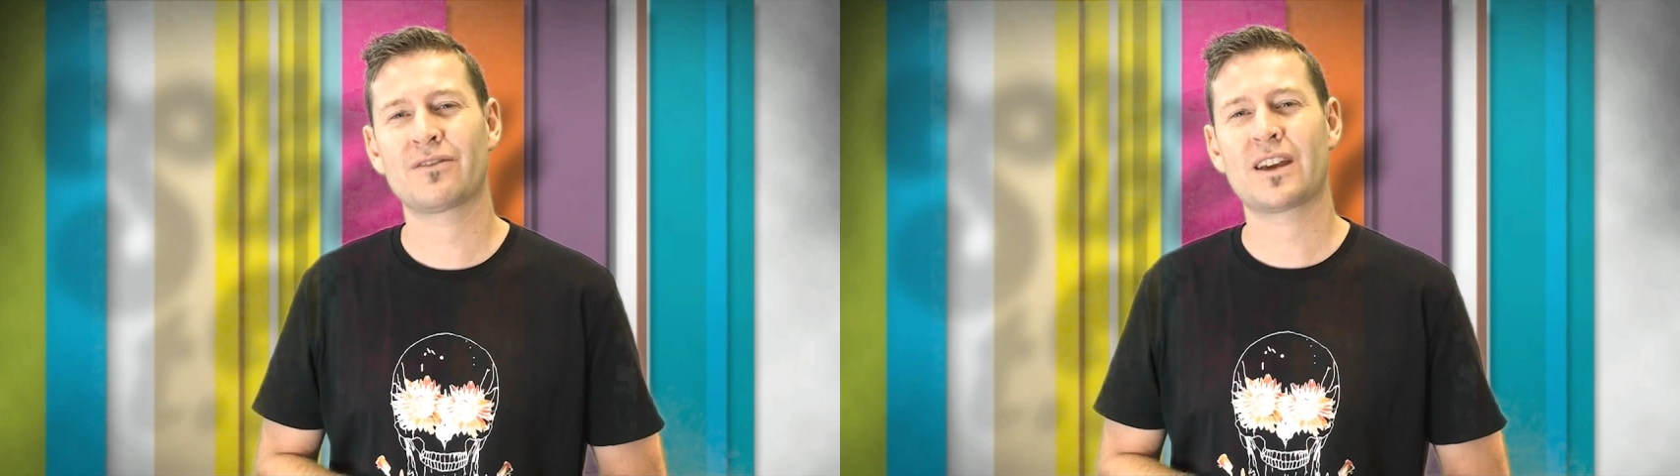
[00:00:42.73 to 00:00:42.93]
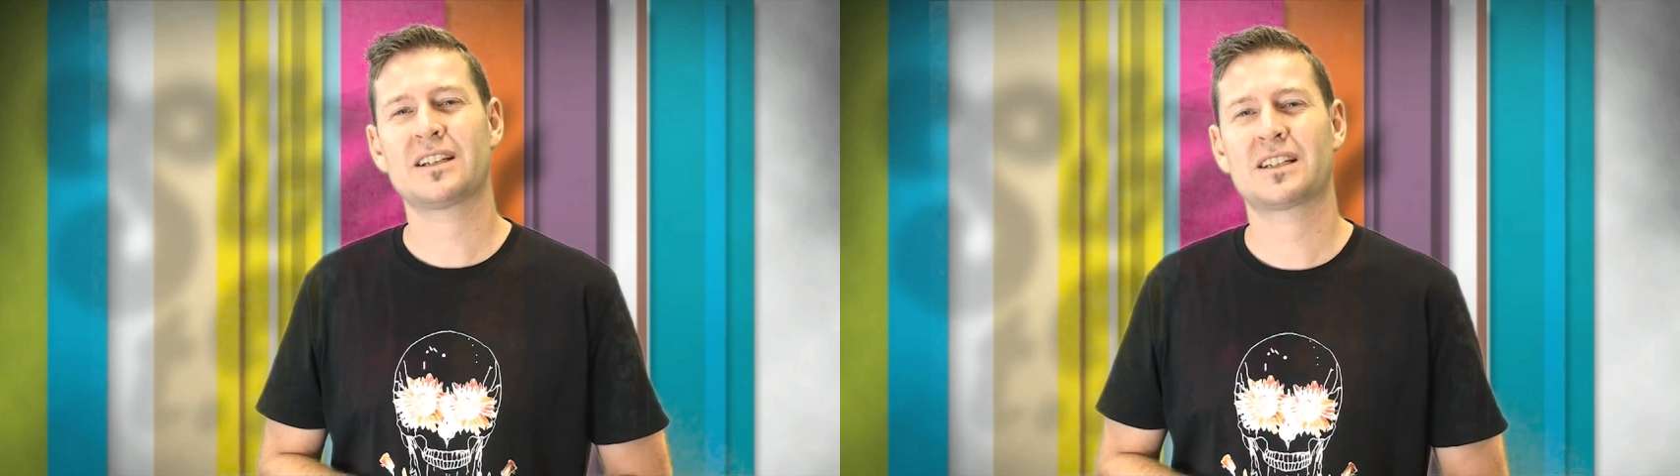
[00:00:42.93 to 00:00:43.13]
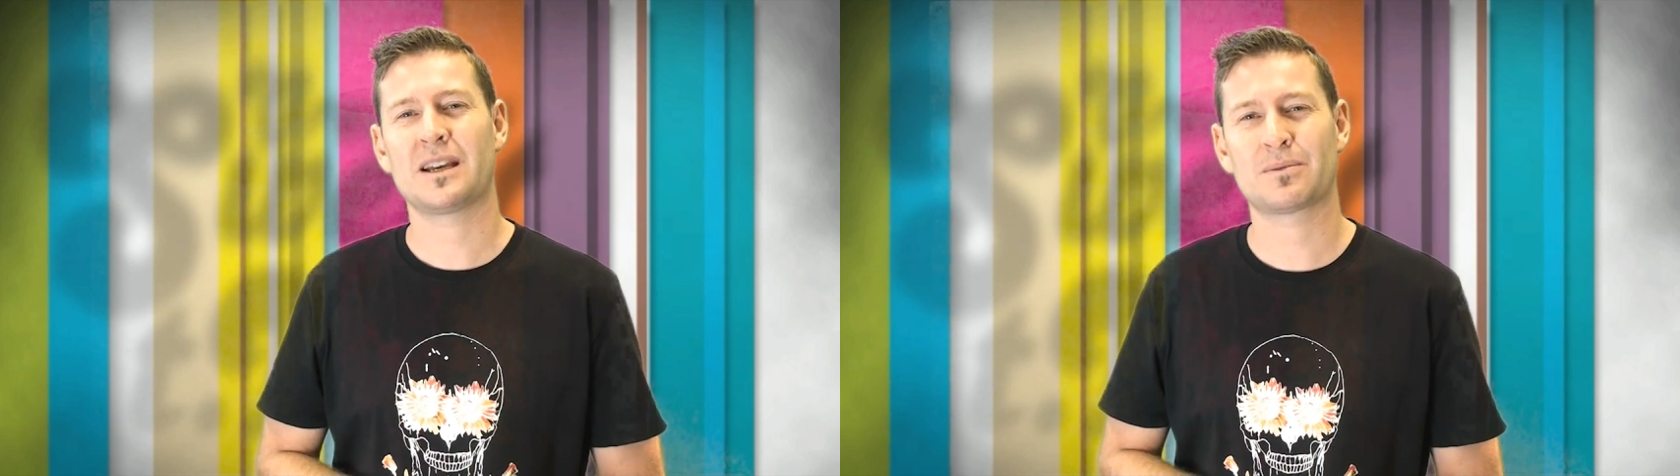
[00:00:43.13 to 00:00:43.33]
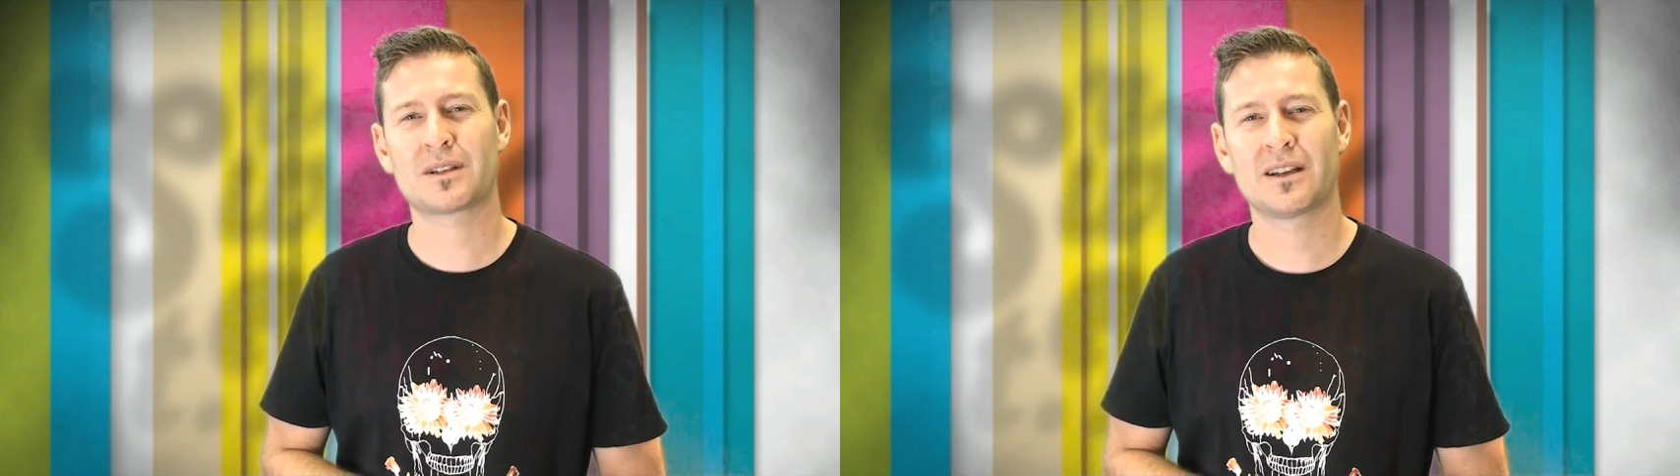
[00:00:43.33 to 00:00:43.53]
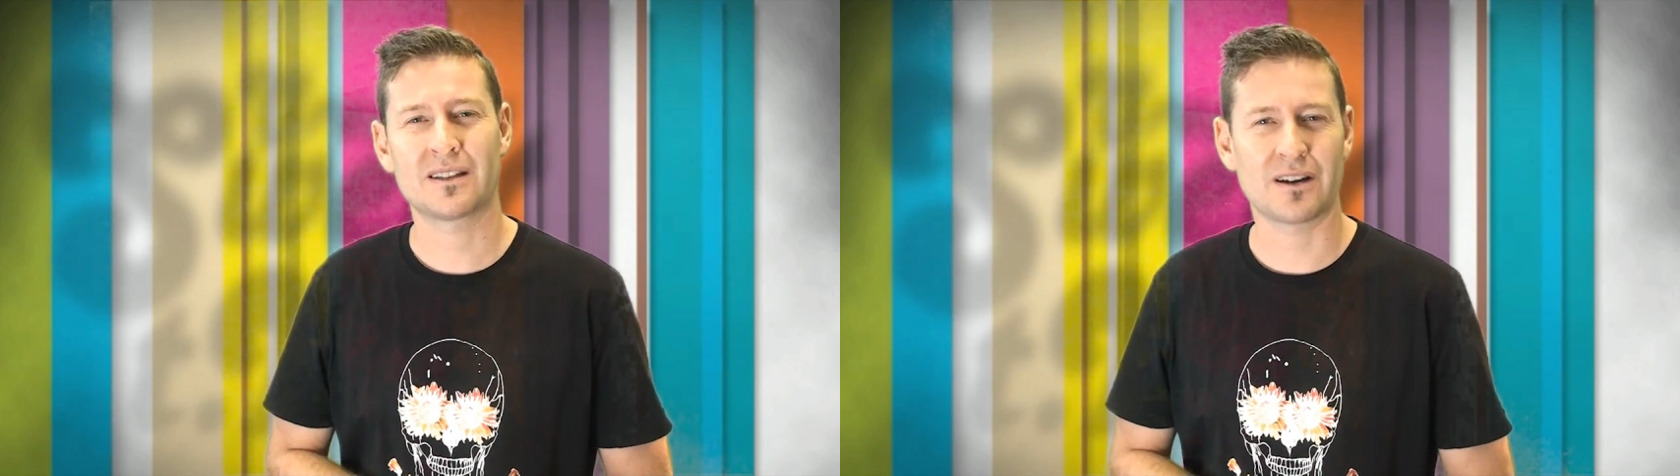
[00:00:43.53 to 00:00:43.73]
of these tips
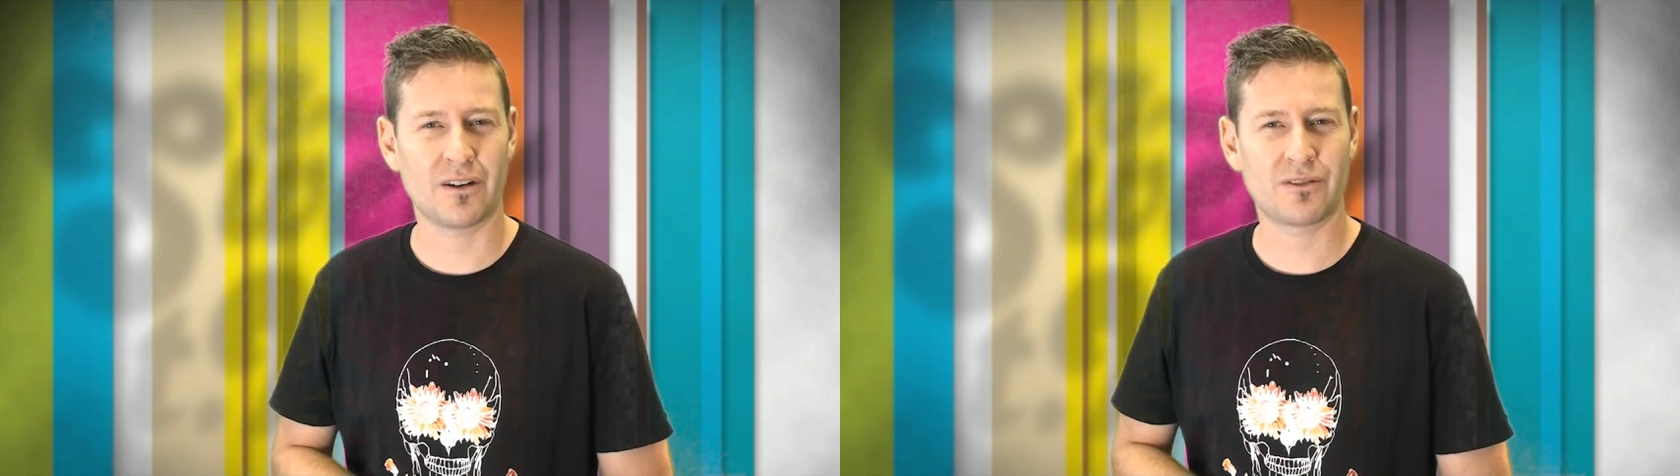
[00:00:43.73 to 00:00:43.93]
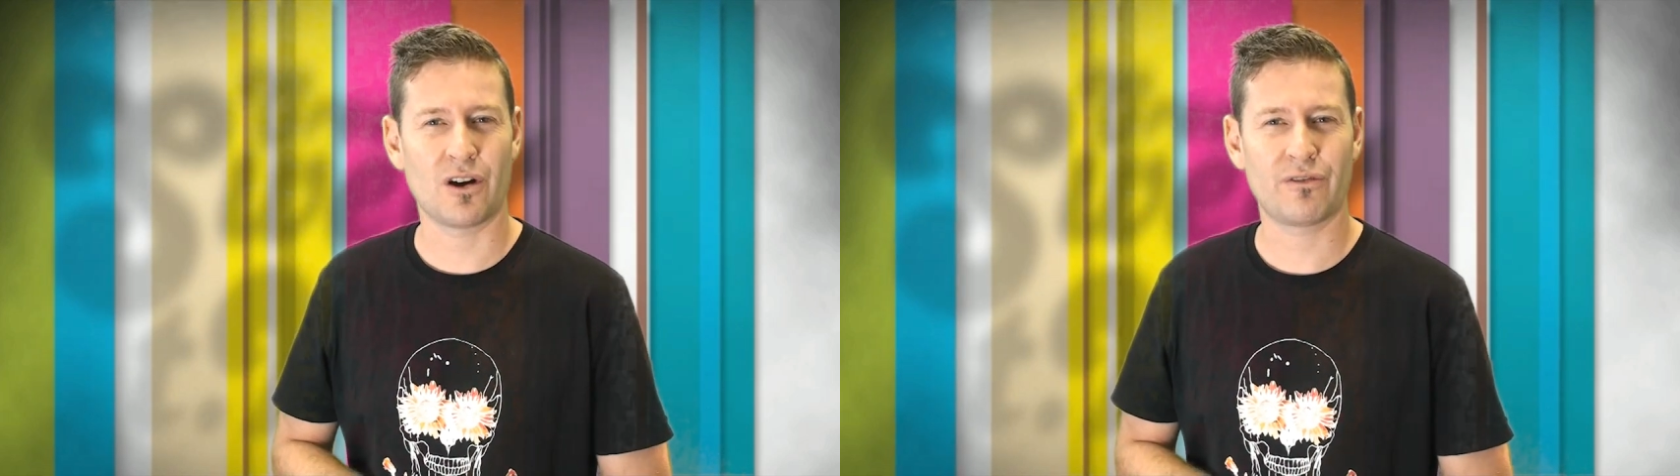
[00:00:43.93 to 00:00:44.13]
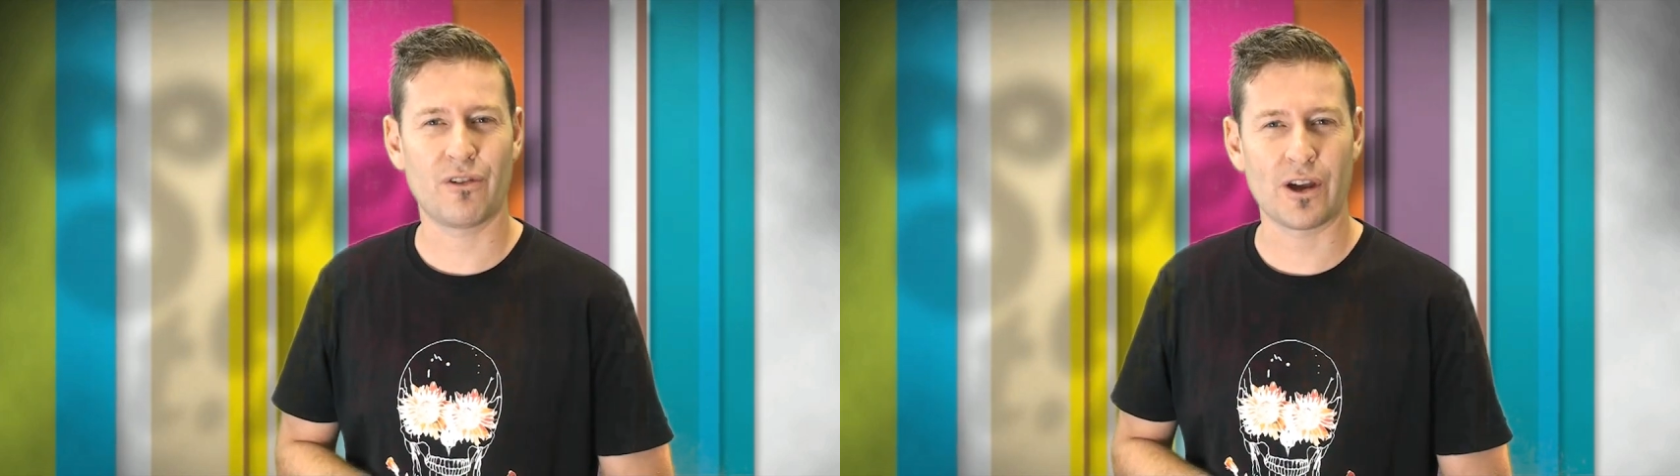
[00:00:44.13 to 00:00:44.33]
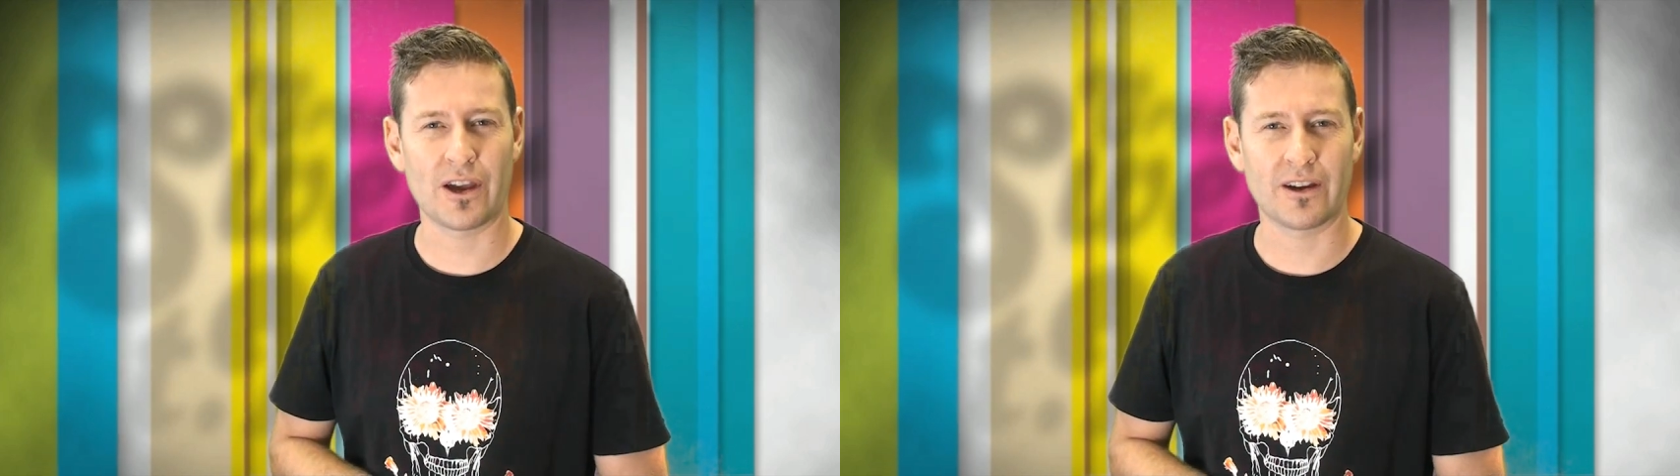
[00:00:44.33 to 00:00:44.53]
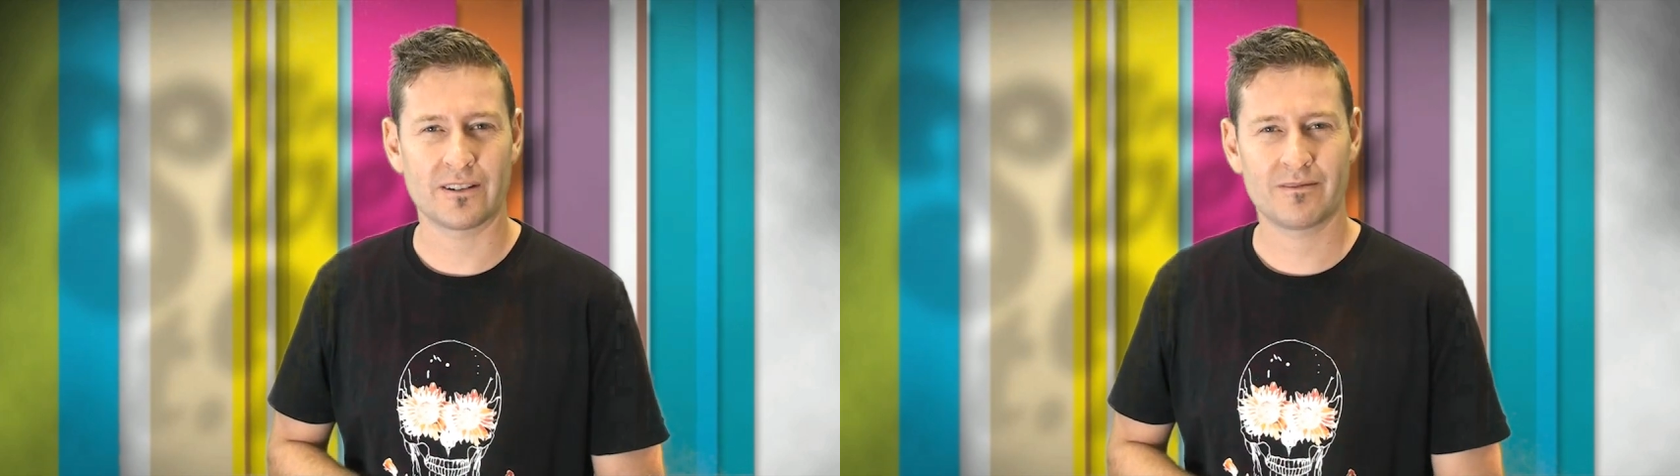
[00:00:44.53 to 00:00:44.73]
that I've got for you.